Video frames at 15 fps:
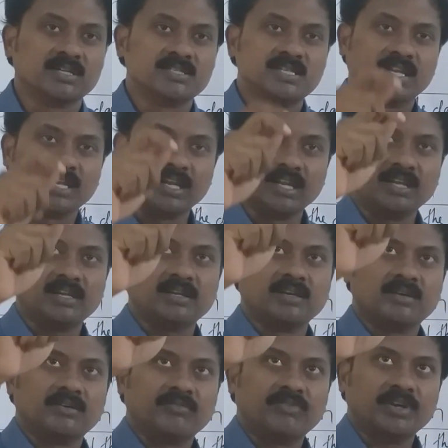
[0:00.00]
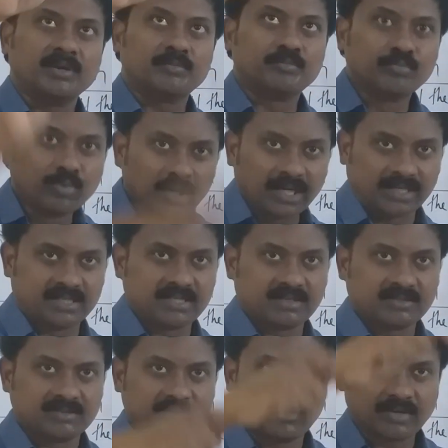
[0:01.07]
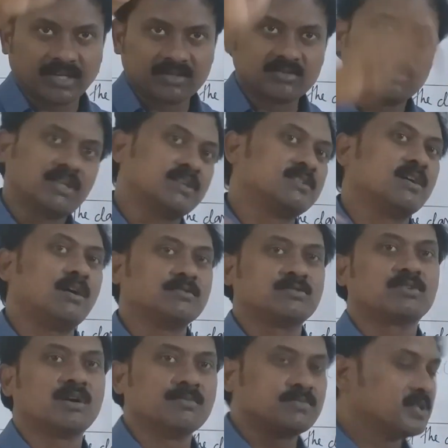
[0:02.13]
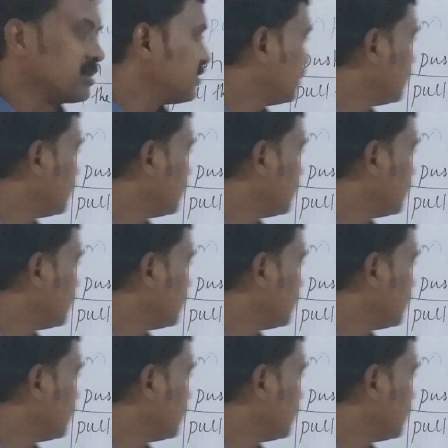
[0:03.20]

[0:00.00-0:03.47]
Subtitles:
generally we pull it. Okay, so that also comes under